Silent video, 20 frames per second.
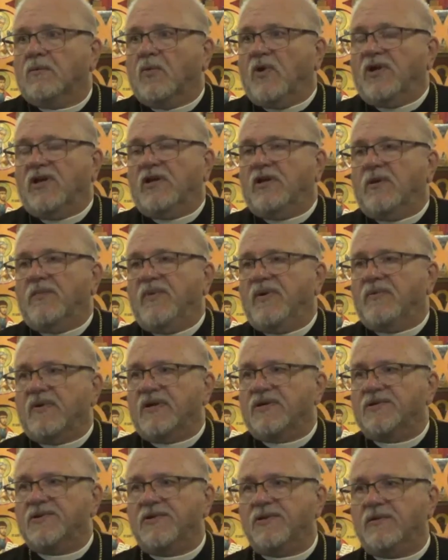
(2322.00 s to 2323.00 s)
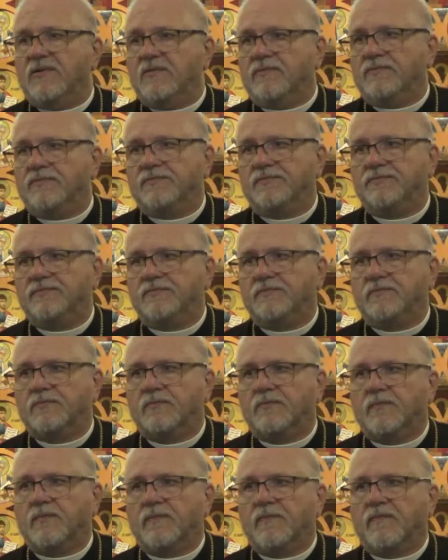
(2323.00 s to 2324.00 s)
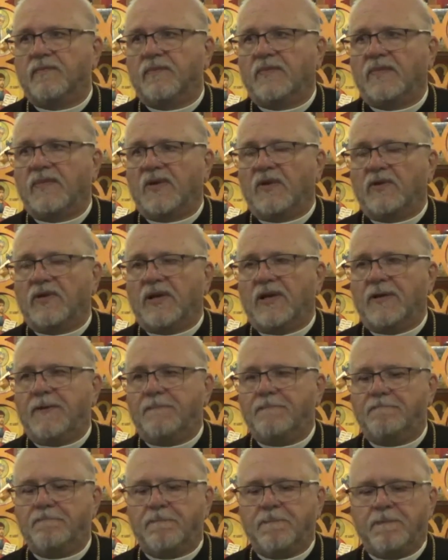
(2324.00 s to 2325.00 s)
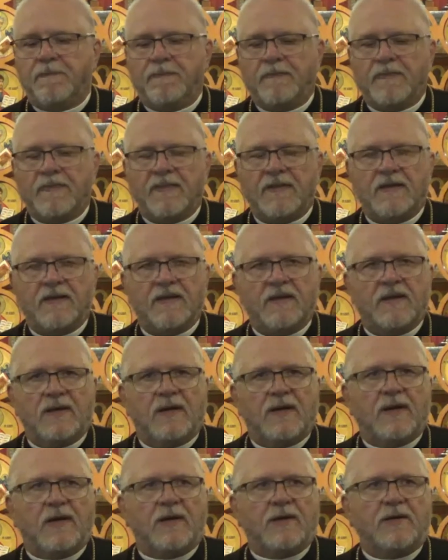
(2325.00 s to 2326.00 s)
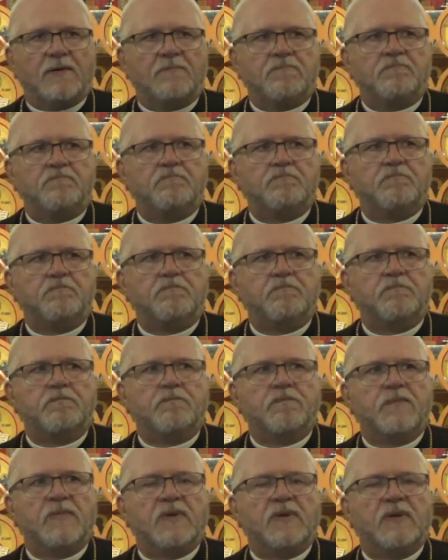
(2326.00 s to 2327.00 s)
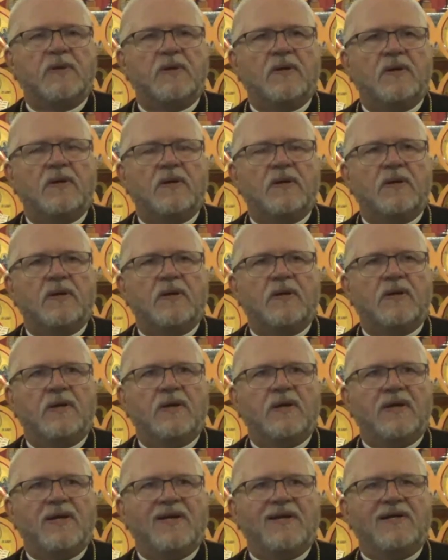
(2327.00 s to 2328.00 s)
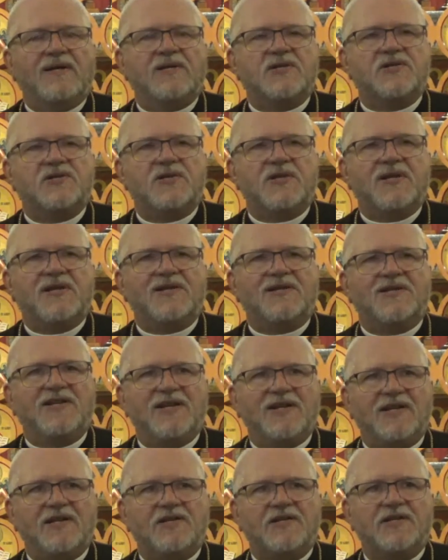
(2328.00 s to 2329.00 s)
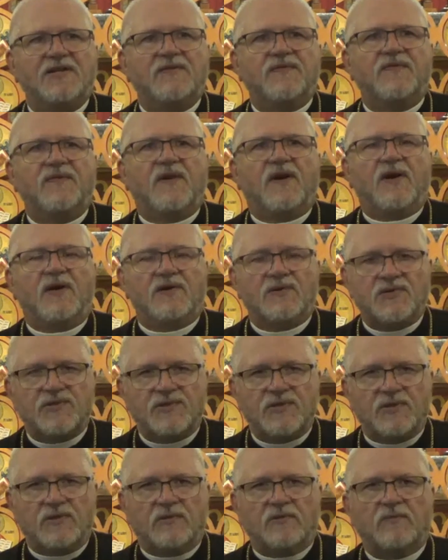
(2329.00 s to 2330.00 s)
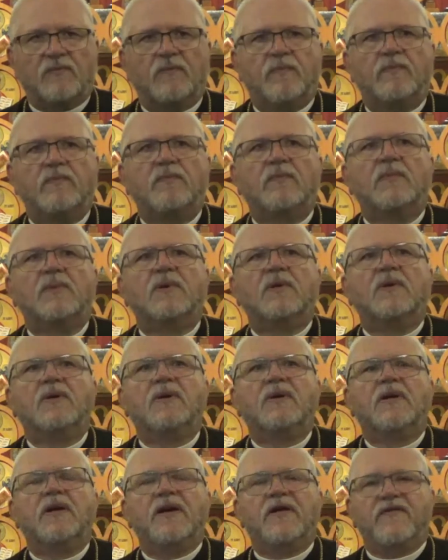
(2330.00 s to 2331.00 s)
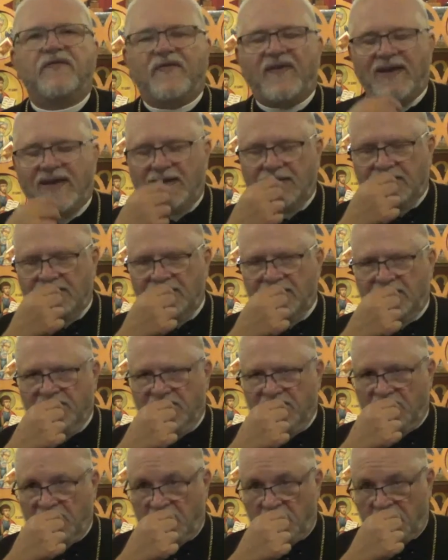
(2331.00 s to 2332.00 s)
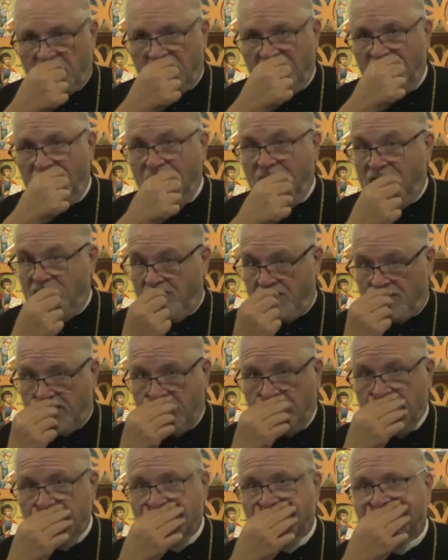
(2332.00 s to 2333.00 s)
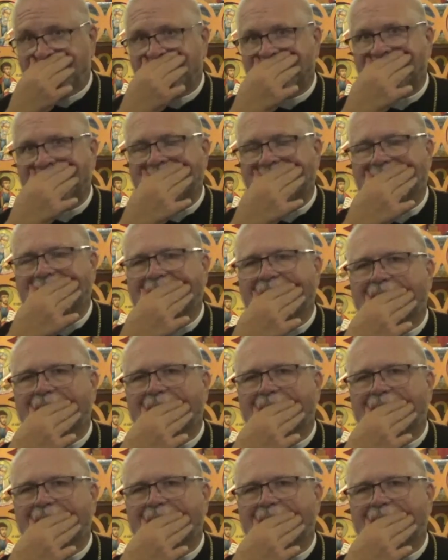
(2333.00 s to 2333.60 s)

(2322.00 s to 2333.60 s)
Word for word: wanting to be rescued. Okay? Um, it is indicative also. In fact, the Lord in the Gospels